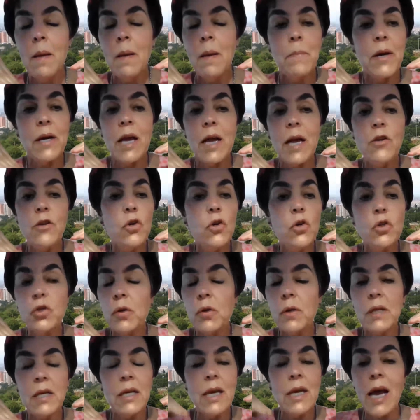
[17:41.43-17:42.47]
But I
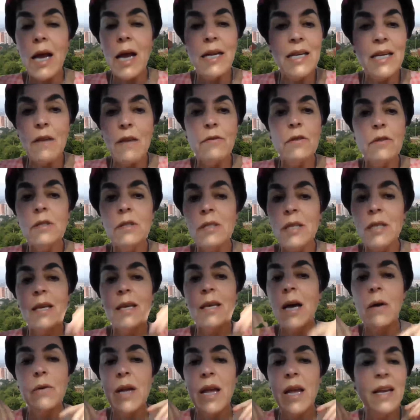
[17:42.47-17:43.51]
never take
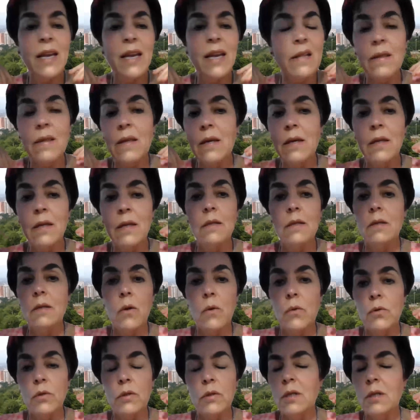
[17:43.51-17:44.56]
out anything in the
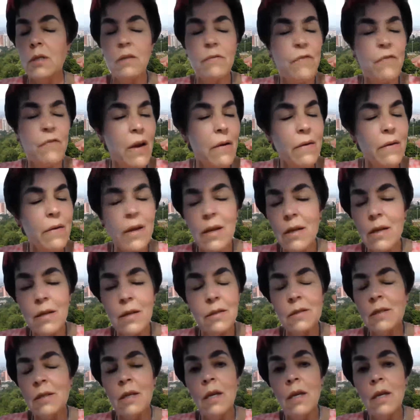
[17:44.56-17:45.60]
nose.
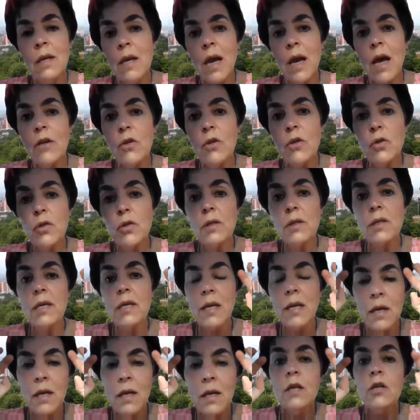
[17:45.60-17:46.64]
I
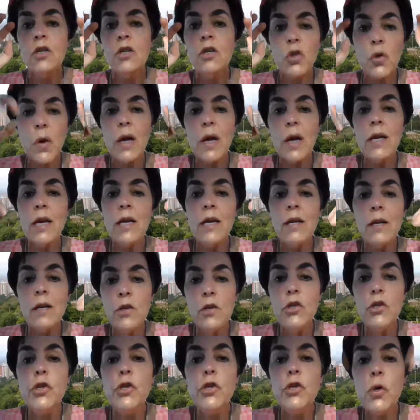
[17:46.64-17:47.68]
usually try and
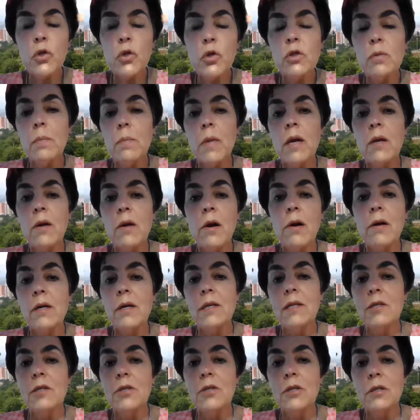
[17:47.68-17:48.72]
use my
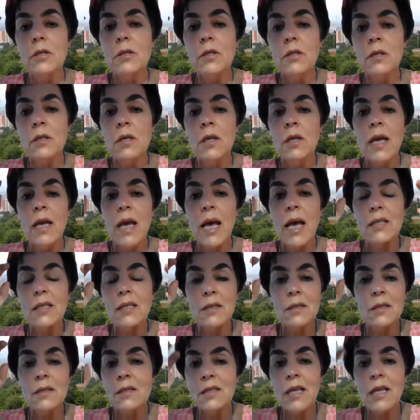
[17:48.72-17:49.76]
cartilages as
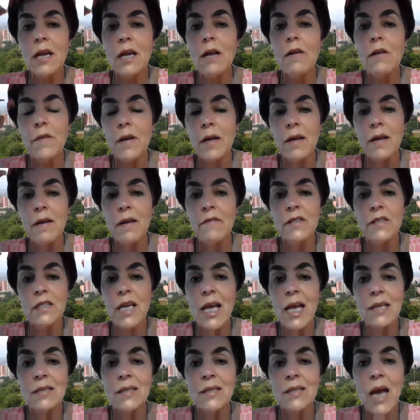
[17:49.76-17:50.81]

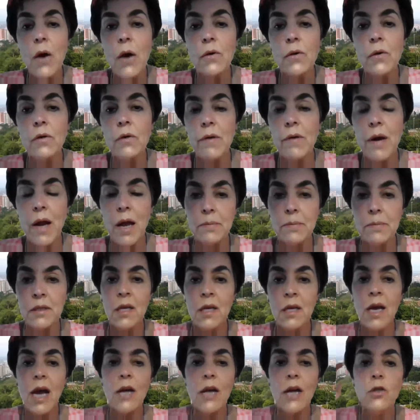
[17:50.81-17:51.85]
autographs.
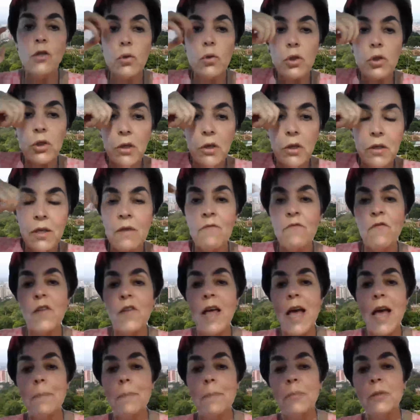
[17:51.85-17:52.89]
I do turn and
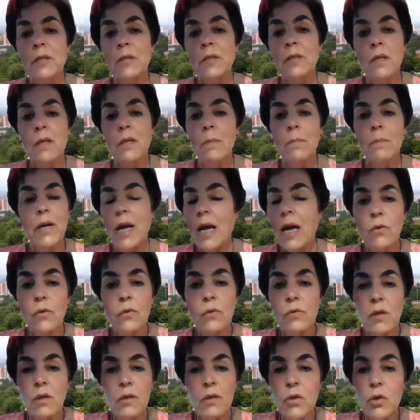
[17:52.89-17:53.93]
flaps, but I
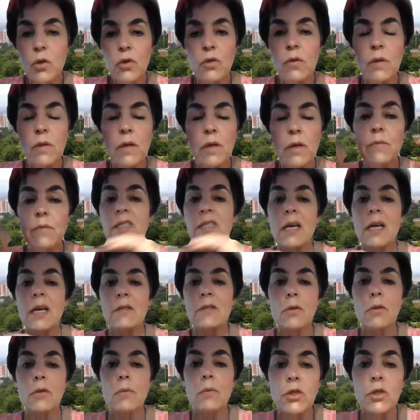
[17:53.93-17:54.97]
don't usually resect
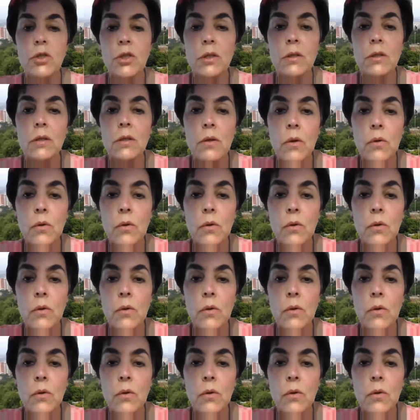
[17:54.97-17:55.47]
too much in the nose.